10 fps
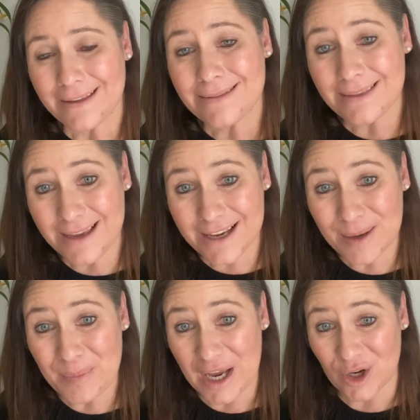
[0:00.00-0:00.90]
think
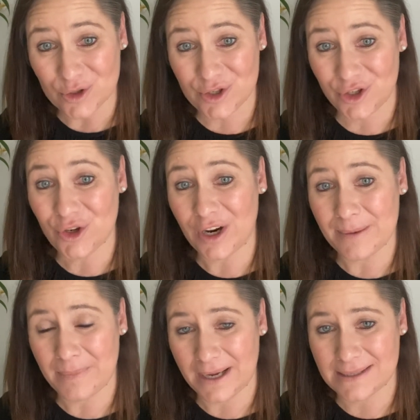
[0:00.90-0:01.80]
about your
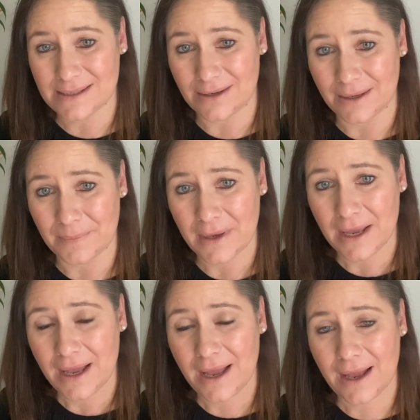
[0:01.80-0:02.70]
iPad time.
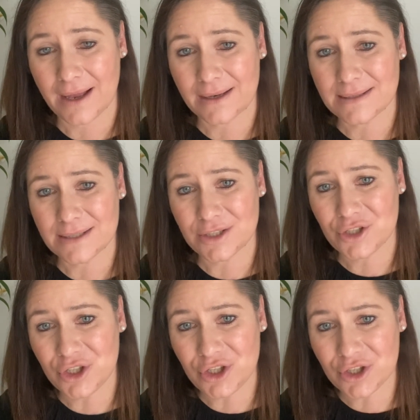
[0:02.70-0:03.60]
And
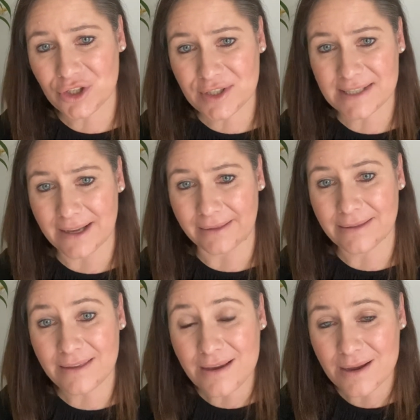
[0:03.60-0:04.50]
to use that,
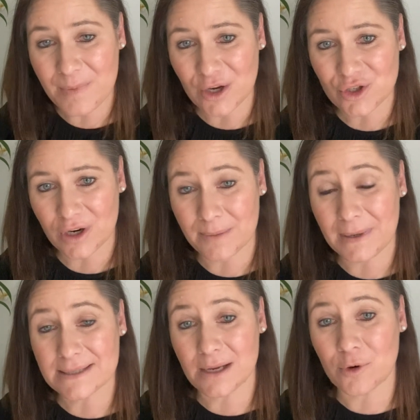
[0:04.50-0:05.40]
think about your
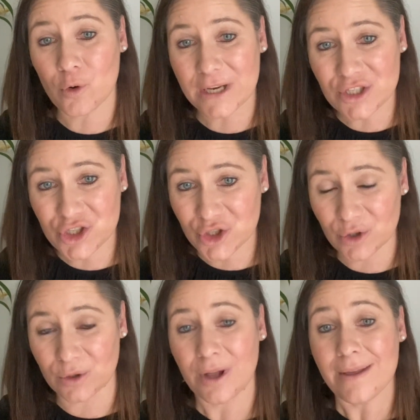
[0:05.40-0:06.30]
iPad time, or in
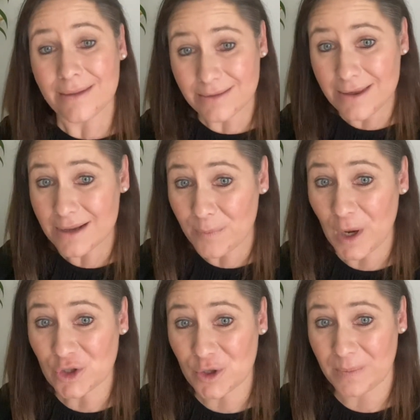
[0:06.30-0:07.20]
school, think
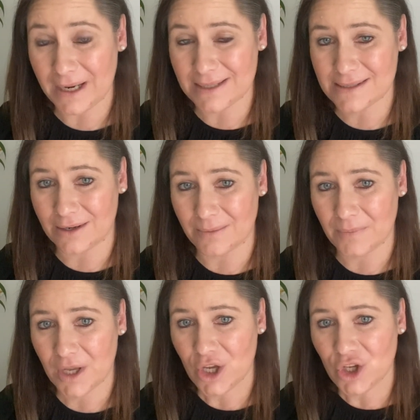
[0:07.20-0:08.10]
about your playtime.
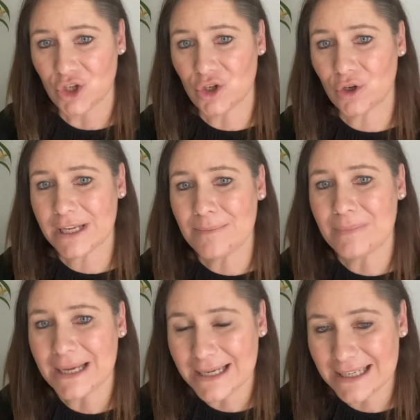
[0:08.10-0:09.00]
You're not
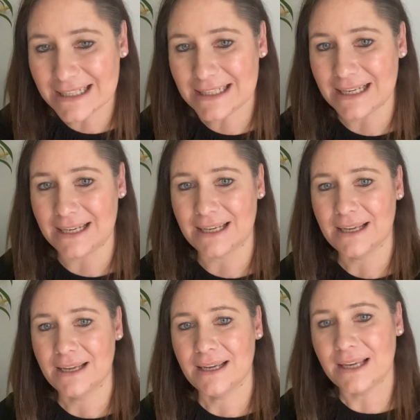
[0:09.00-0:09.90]

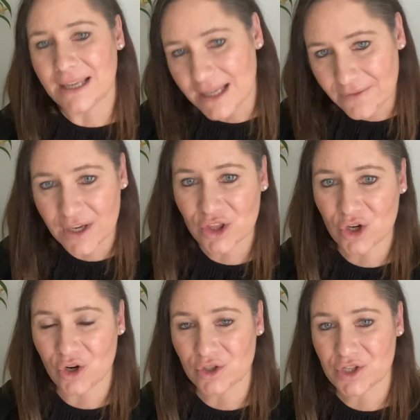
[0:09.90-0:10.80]
immediately giving the
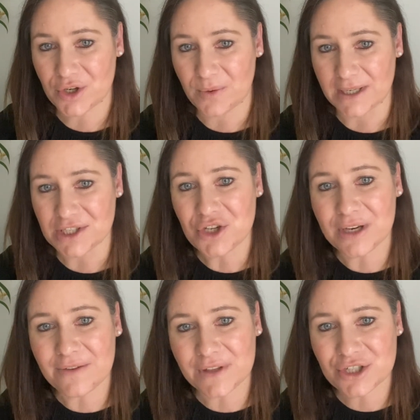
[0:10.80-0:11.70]
consequence. You
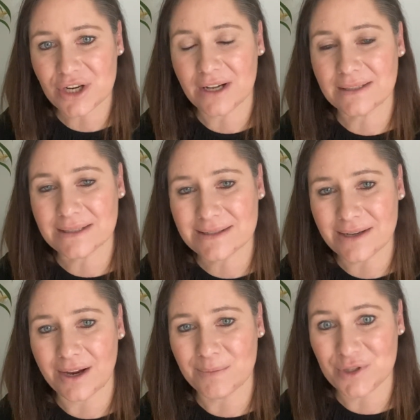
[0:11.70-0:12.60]
give the child
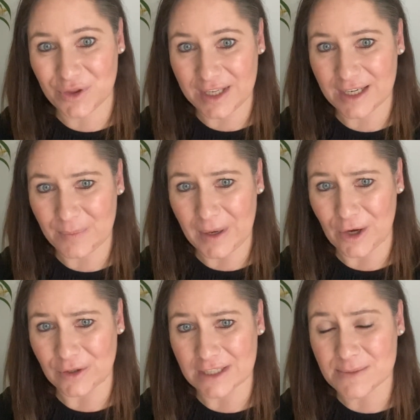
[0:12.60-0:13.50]
time to think
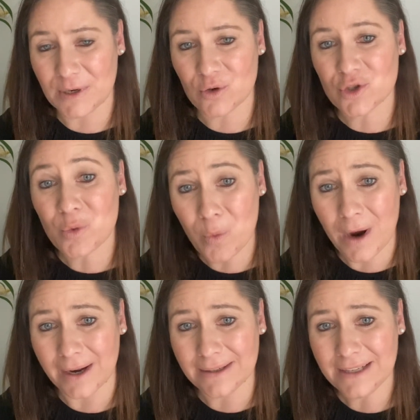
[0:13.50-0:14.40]
about it, because
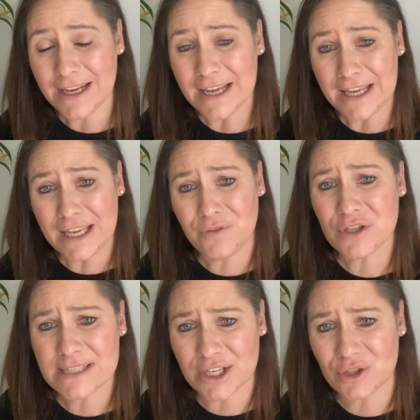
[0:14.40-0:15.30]
one, if you
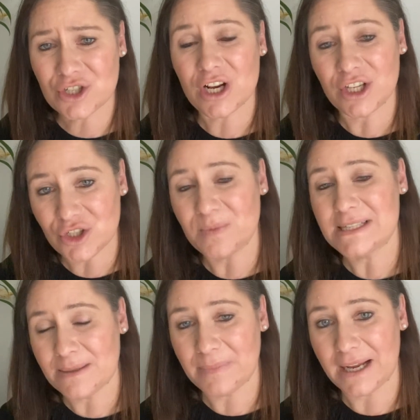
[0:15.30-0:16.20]
say to a child you're
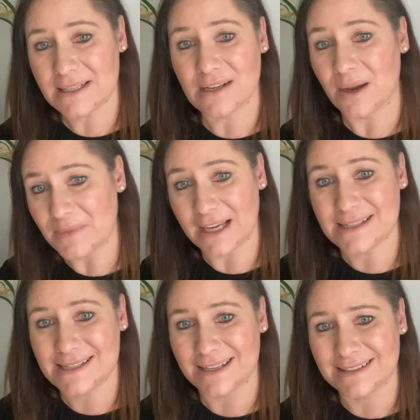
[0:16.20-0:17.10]
missing playtime,
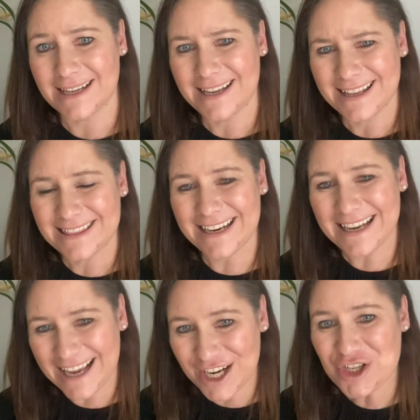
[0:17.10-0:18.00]
that's it, then
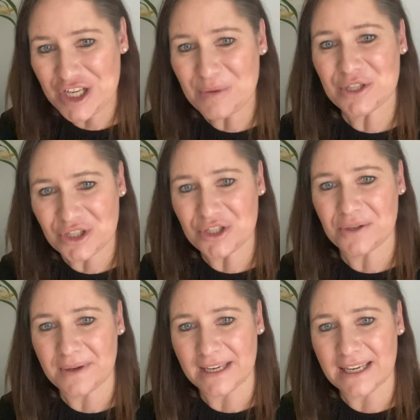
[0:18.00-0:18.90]
actually what you're
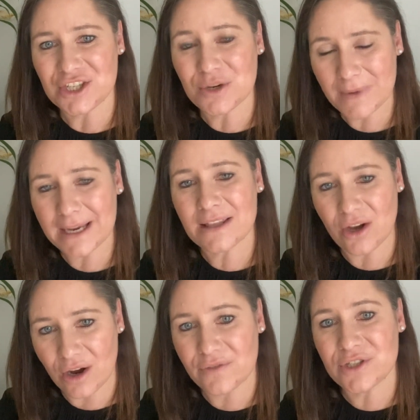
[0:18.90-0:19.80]
doing is you're making the
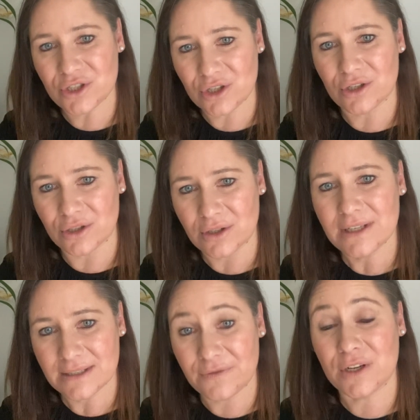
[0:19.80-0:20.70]
afternoon
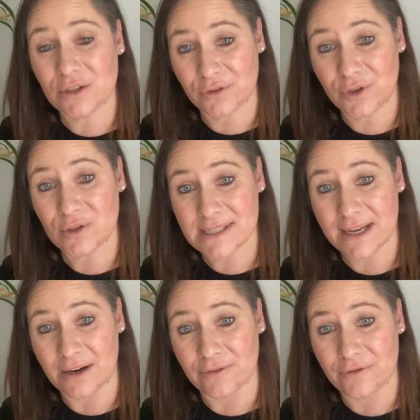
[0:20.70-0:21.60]
difficult for
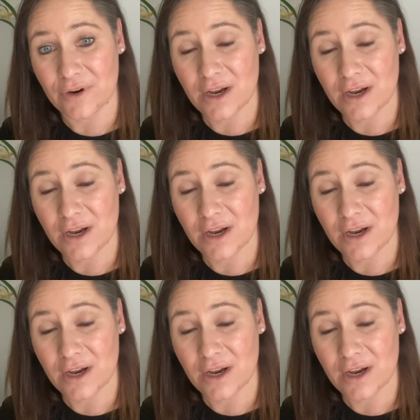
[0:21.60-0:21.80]
yourself.